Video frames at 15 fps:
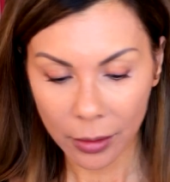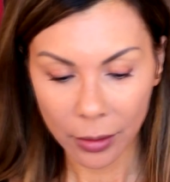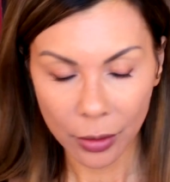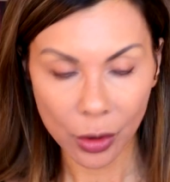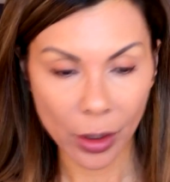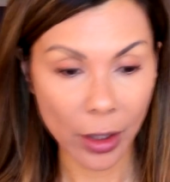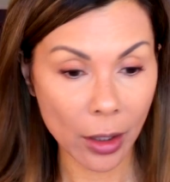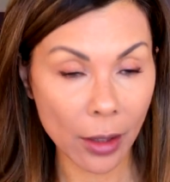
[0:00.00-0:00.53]

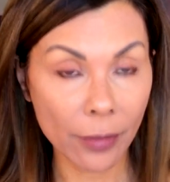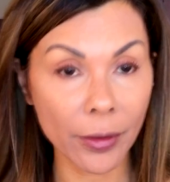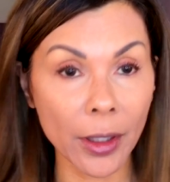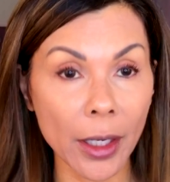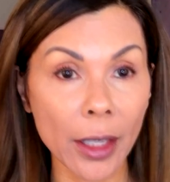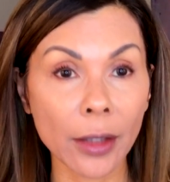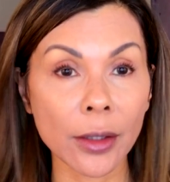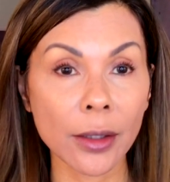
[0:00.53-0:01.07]
Shake off the
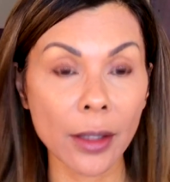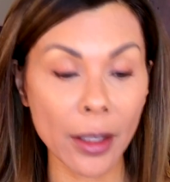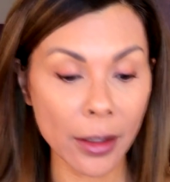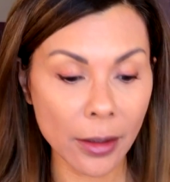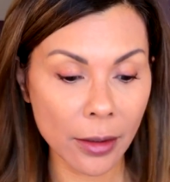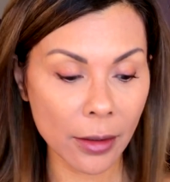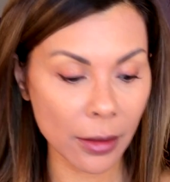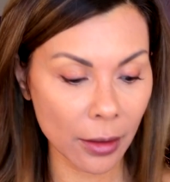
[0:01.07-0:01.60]

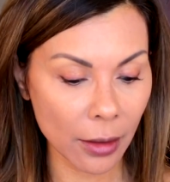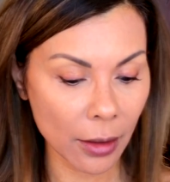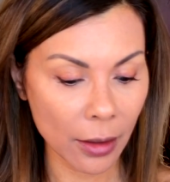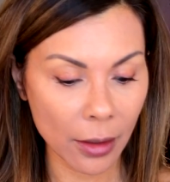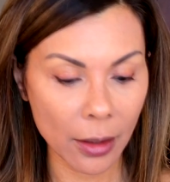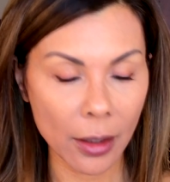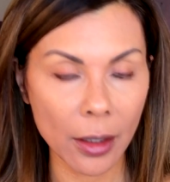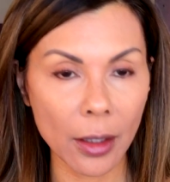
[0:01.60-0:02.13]
excess,
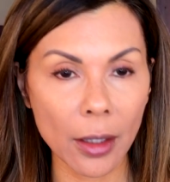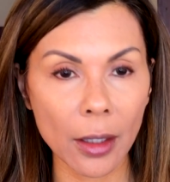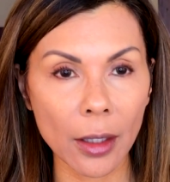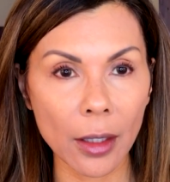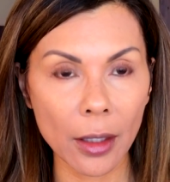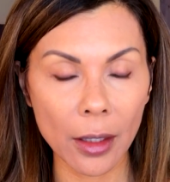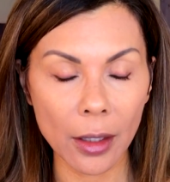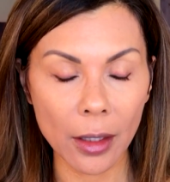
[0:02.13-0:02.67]

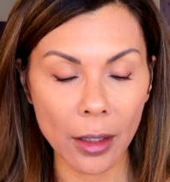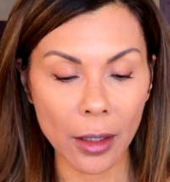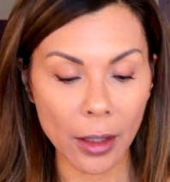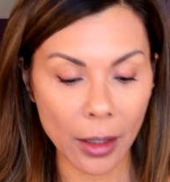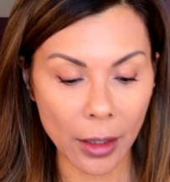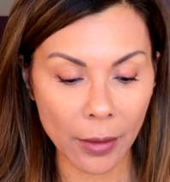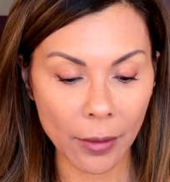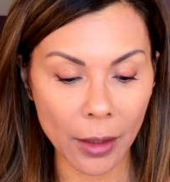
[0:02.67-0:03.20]

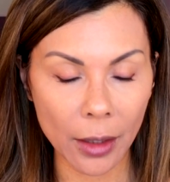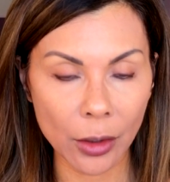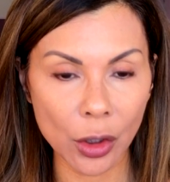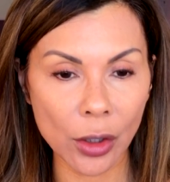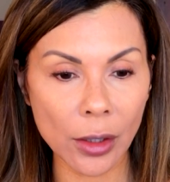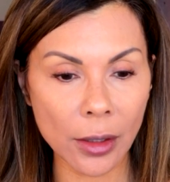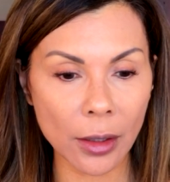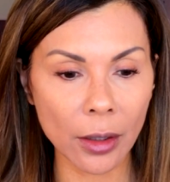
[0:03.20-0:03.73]
and then
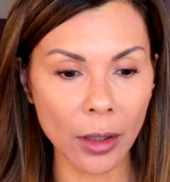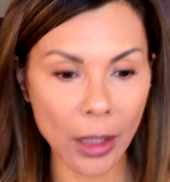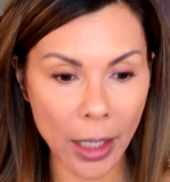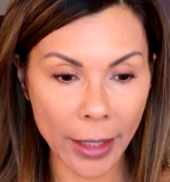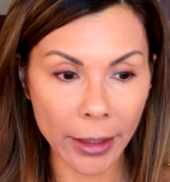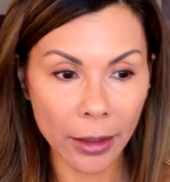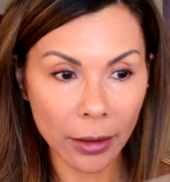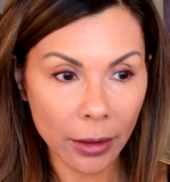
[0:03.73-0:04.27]
just
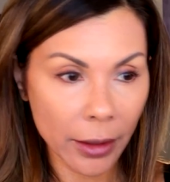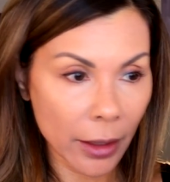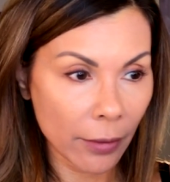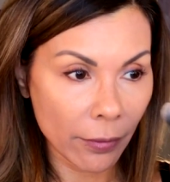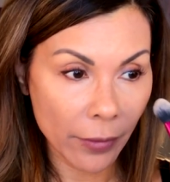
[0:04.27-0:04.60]
lightly,